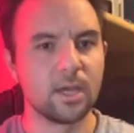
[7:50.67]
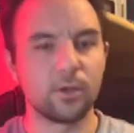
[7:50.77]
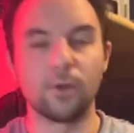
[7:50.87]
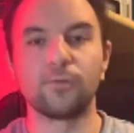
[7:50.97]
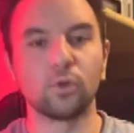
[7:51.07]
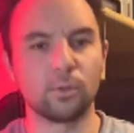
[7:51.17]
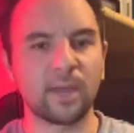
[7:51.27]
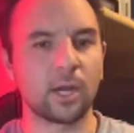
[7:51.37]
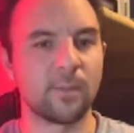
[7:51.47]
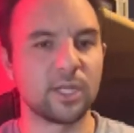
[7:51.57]
You know, if you look
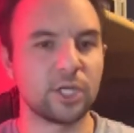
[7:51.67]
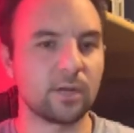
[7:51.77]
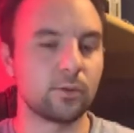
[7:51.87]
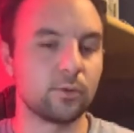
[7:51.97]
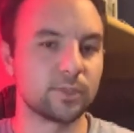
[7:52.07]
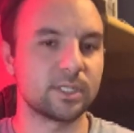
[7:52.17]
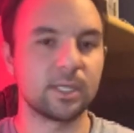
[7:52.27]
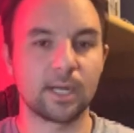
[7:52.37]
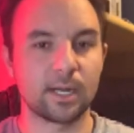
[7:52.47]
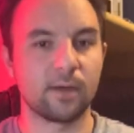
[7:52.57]
back on my channel, you'll see
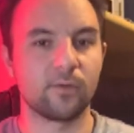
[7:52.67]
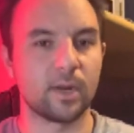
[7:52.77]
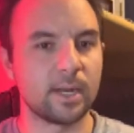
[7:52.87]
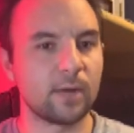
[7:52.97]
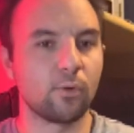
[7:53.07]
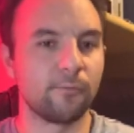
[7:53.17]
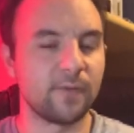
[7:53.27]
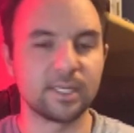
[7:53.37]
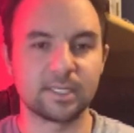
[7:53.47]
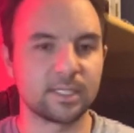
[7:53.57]
that I covered a
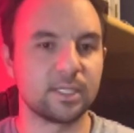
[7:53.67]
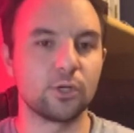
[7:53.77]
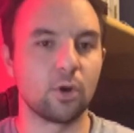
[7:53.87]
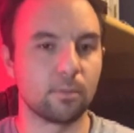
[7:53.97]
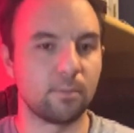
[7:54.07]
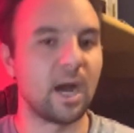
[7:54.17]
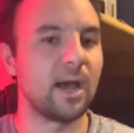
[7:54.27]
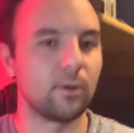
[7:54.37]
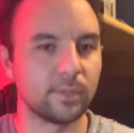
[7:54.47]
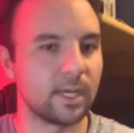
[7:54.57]
Necroface 60 card
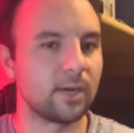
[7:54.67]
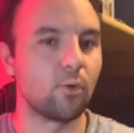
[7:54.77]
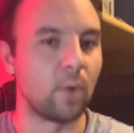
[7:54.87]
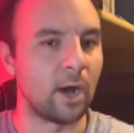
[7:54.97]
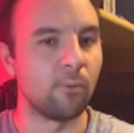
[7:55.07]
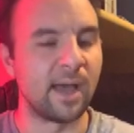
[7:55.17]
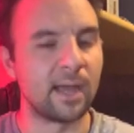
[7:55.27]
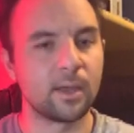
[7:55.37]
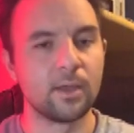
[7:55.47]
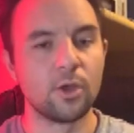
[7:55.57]
pile deck a while back